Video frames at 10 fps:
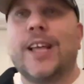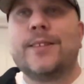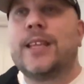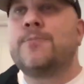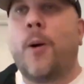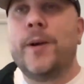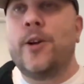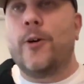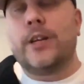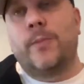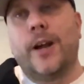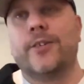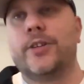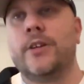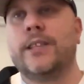They, they're probably not going to be
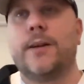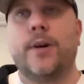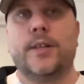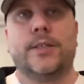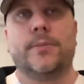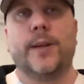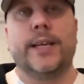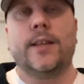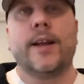able to do that much to me.